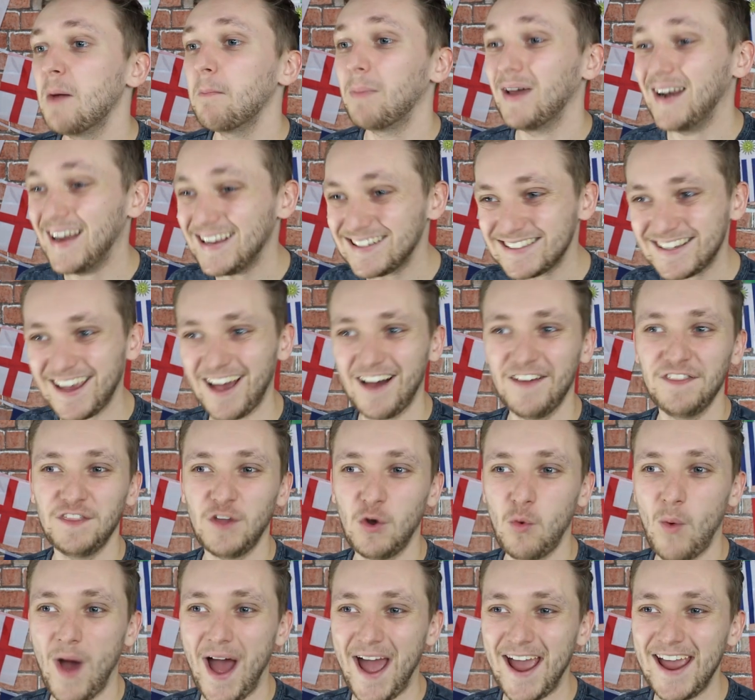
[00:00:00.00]
But let's get
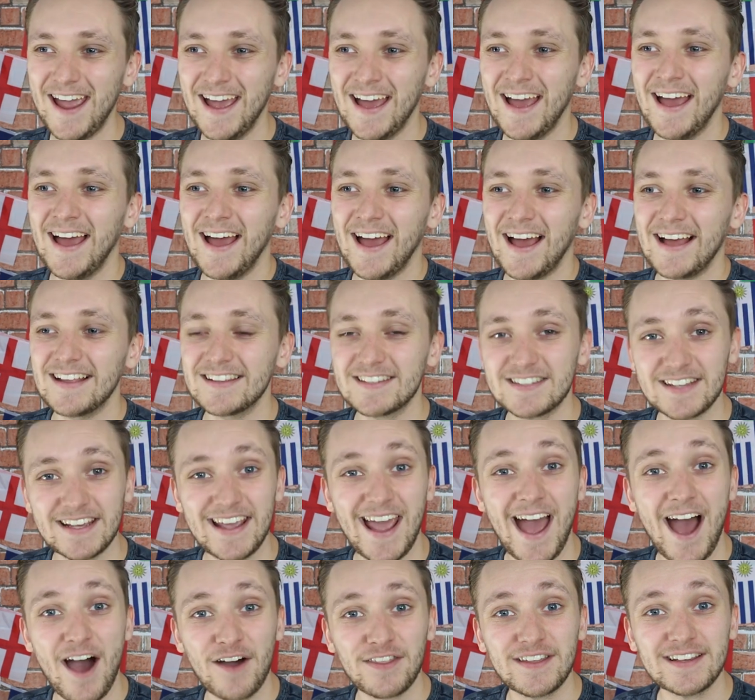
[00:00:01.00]
underway and
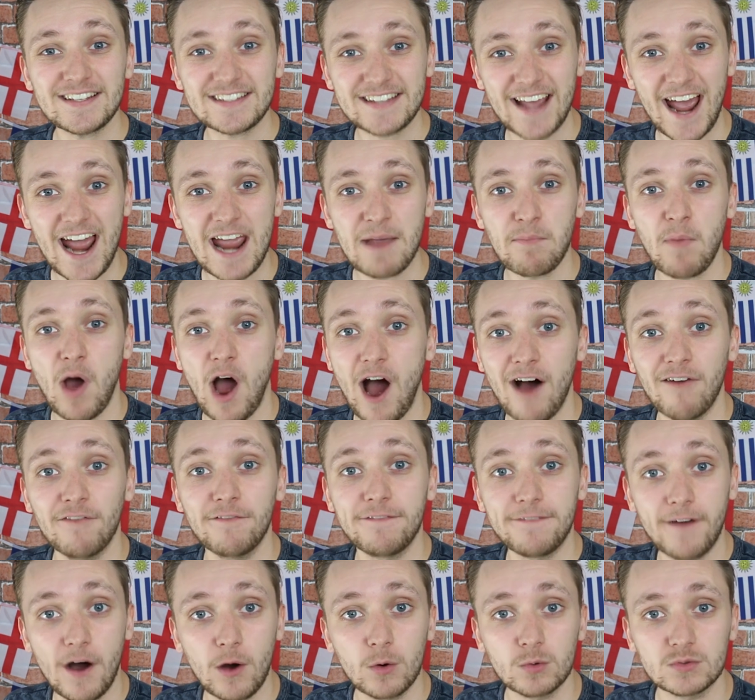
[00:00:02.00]
see how this game
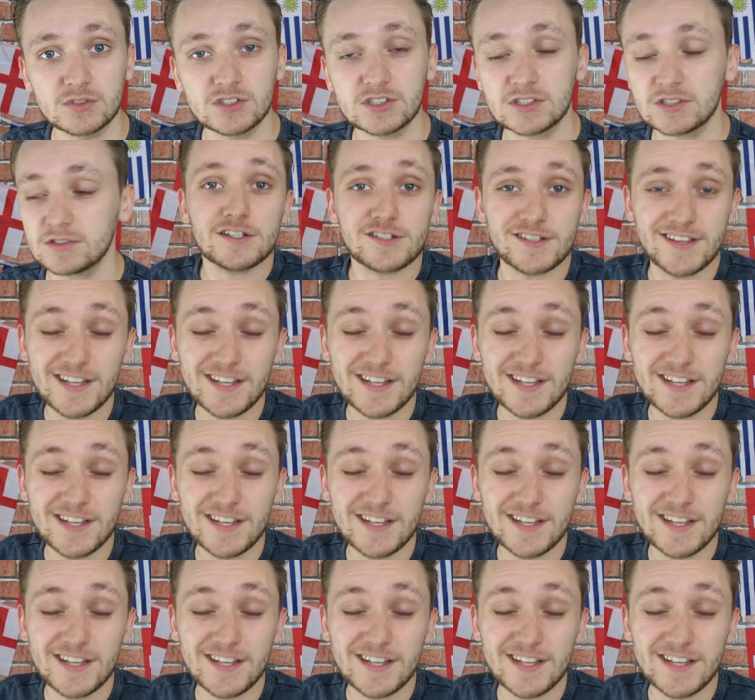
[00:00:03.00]
unfolds.